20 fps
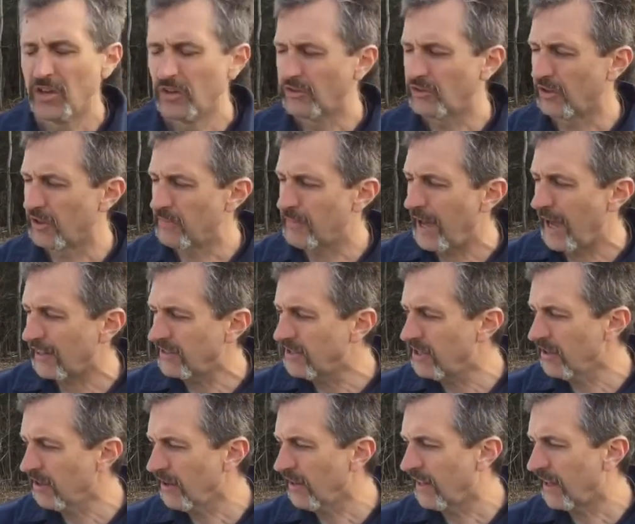So the
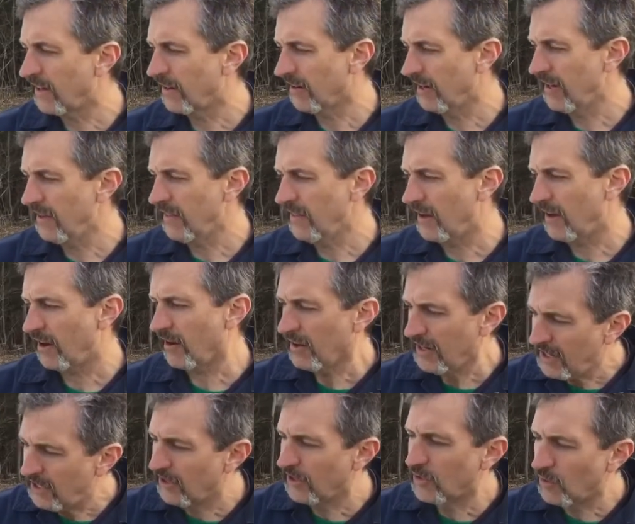bacteria that are in there
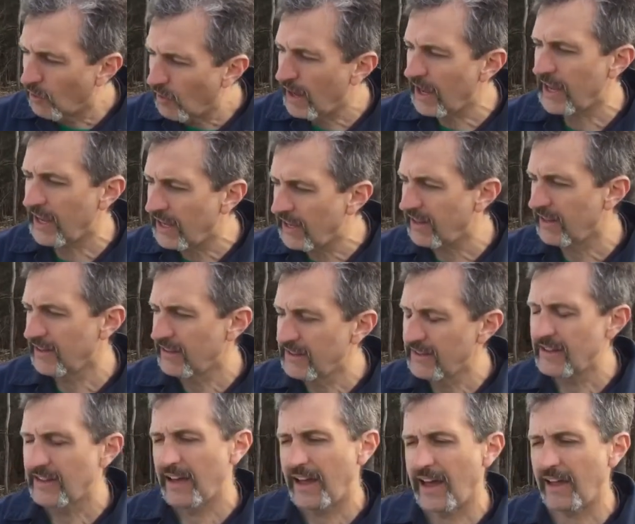eating away
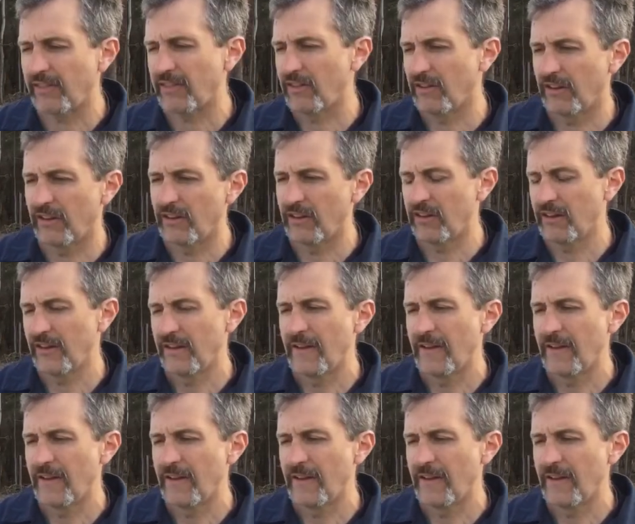at the